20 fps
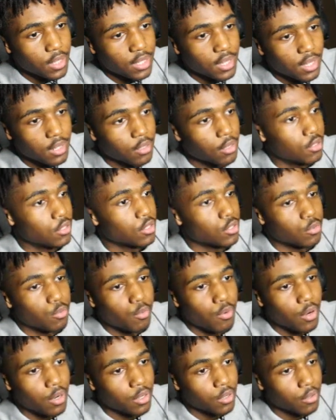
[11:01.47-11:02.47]
think that they're just
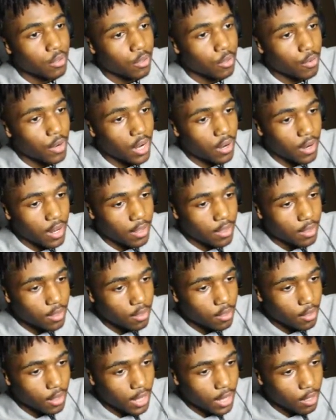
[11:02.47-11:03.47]
wandering around. I think
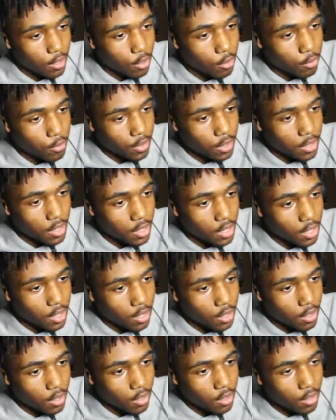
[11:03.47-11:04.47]
they're like going
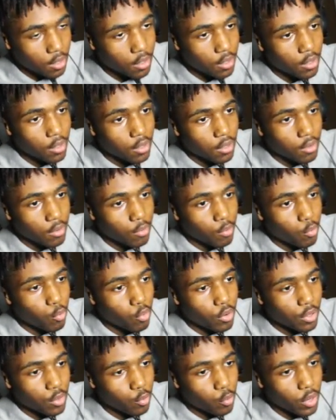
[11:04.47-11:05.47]

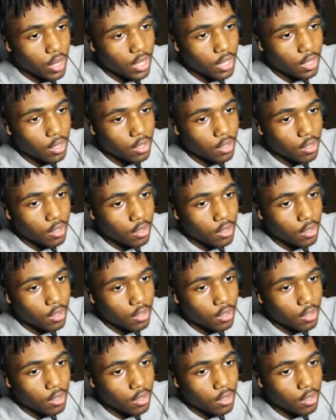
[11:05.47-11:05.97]
one way.